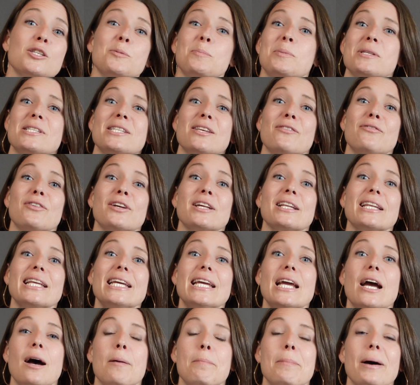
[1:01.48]

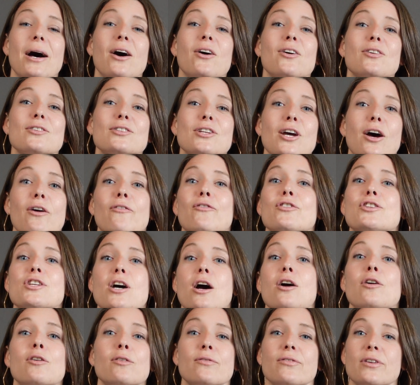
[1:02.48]
specifically about a
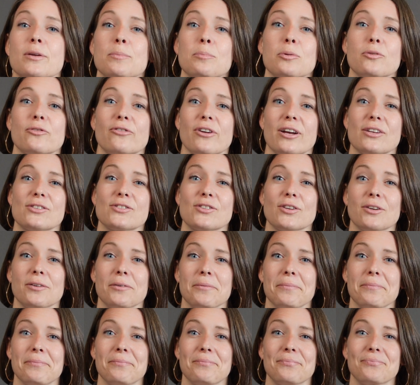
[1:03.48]
photography
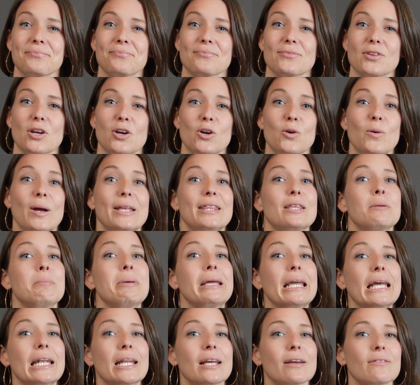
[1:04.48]
professor who at the
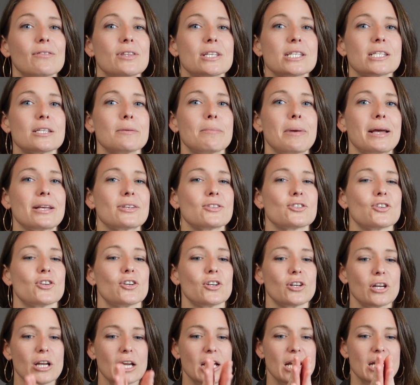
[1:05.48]
beginning of the
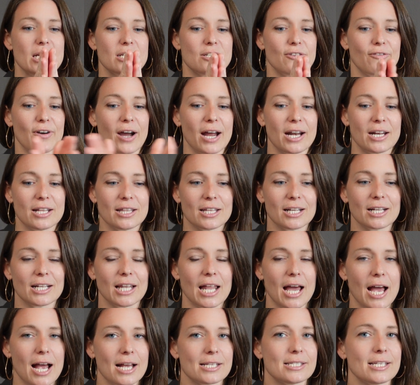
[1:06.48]
semester divided the
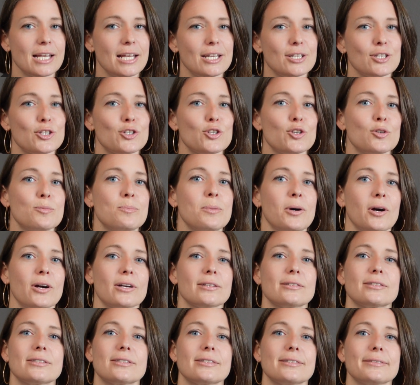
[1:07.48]
class into two
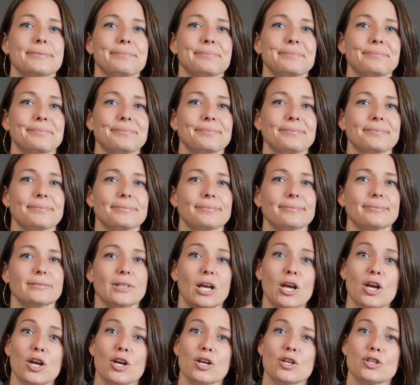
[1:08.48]
parts.
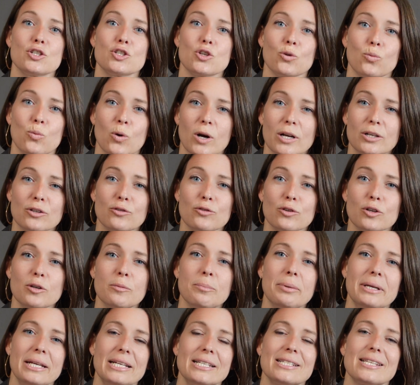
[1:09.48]
To one
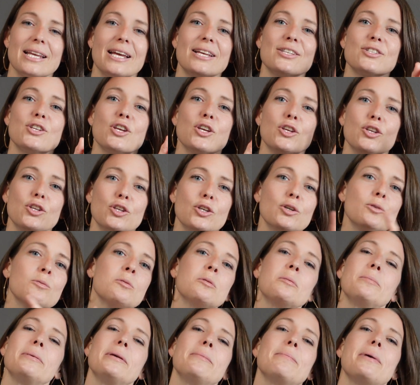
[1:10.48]
group, he says, you
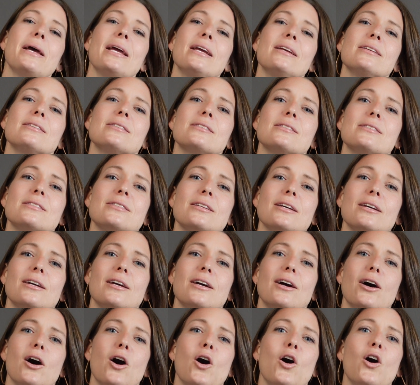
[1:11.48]
will be based
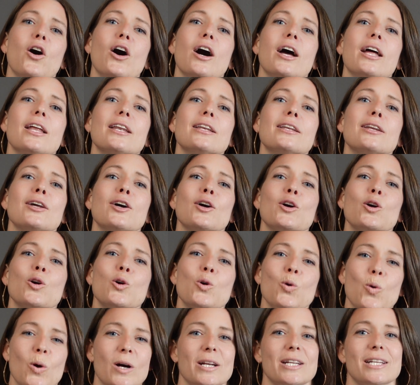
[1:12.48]
on
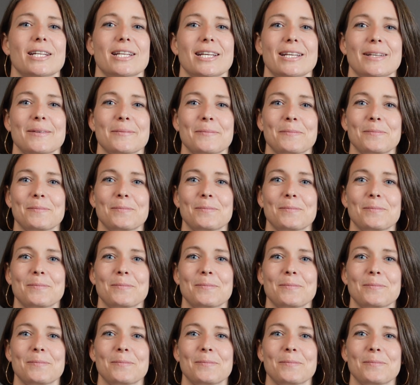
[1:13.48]
quantity.